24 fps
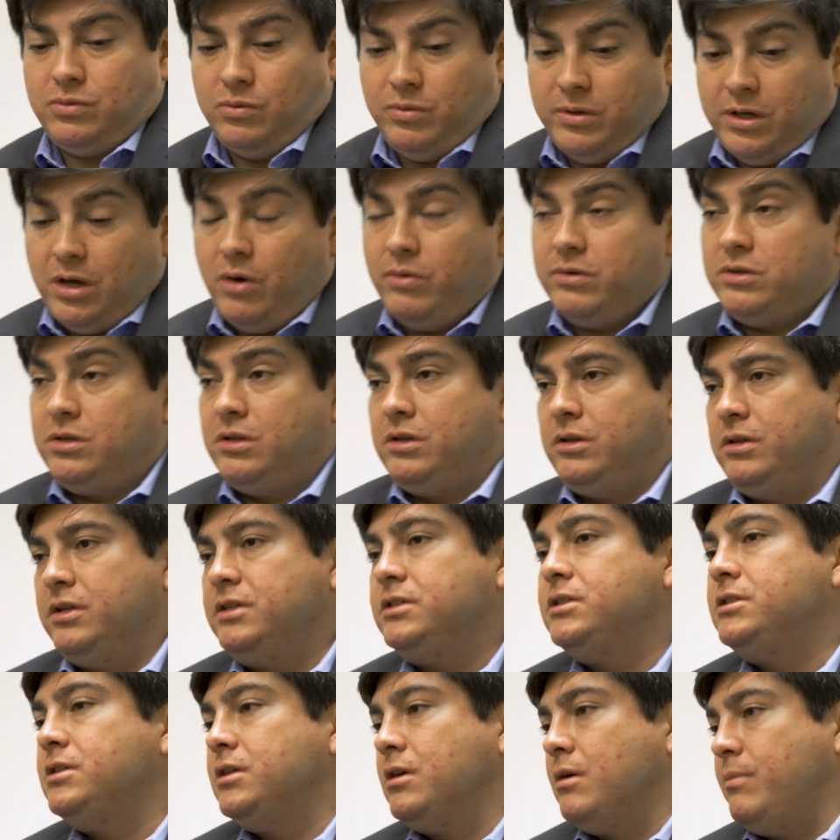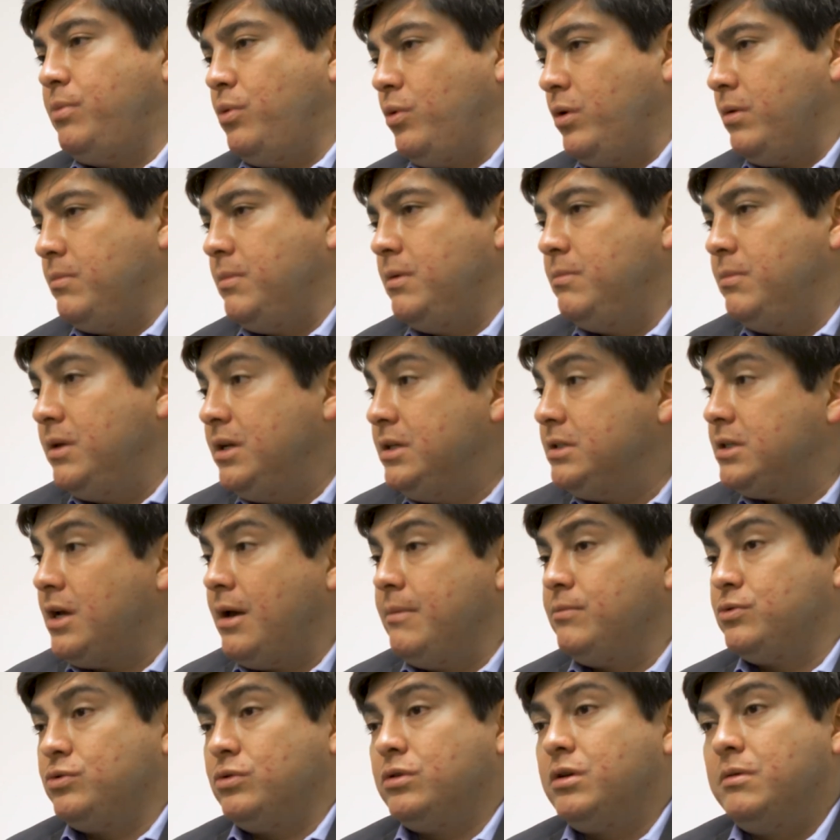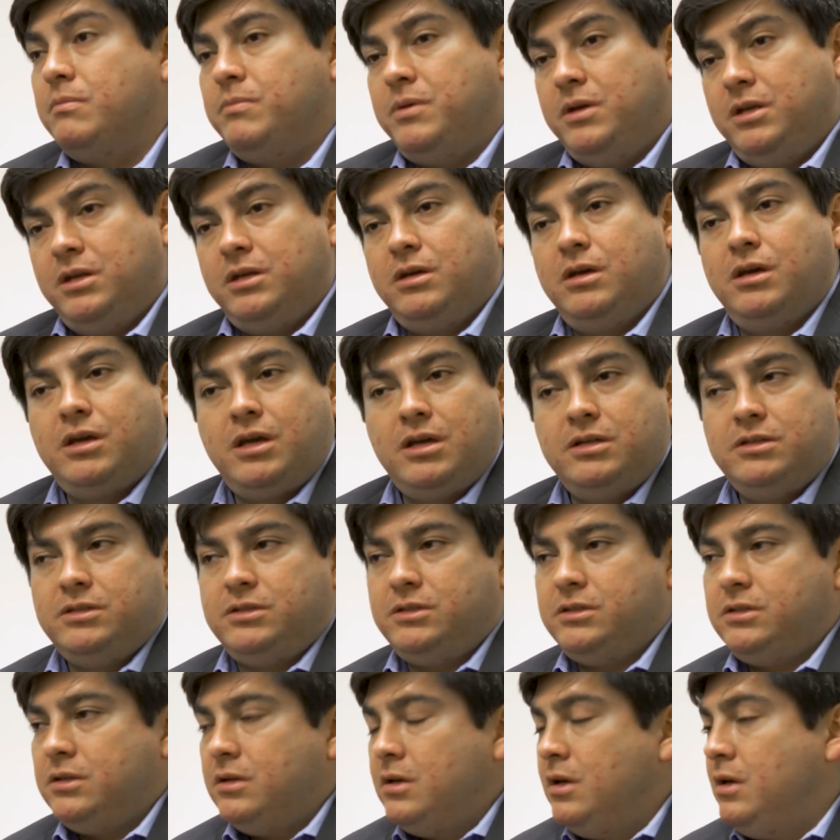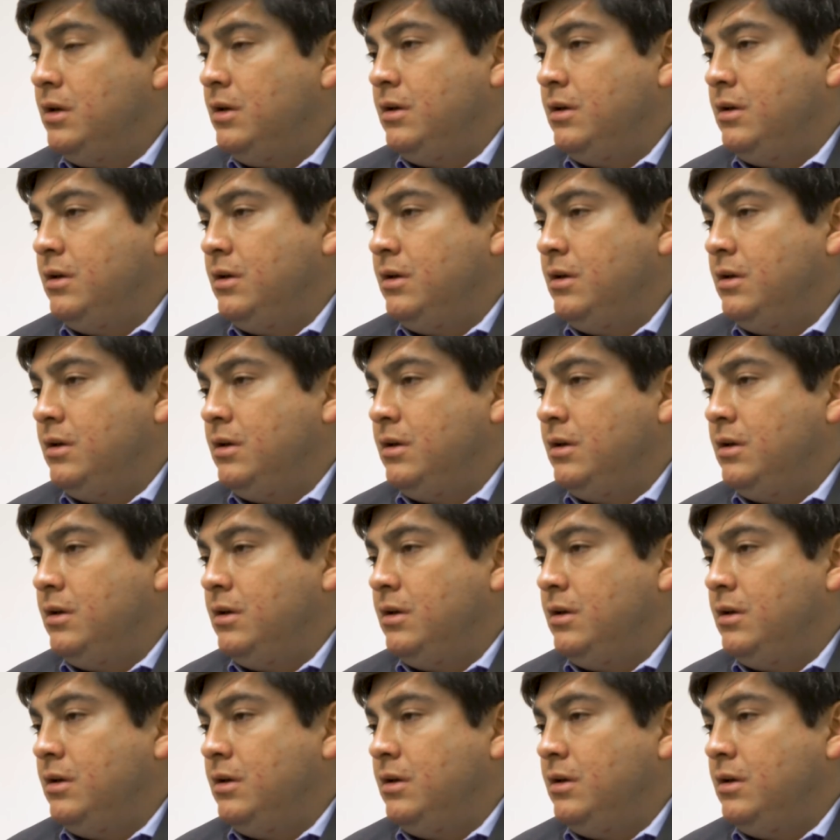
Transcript: When we go into the listing appointment, many times we're competing against,